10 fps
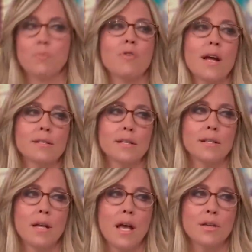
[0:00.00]
to be
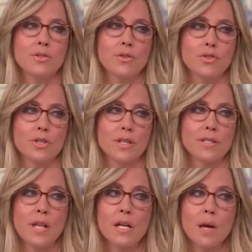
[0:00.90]
branded as
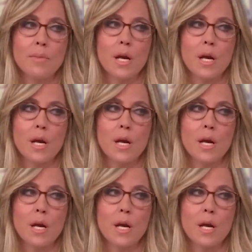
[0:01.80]
socialists, not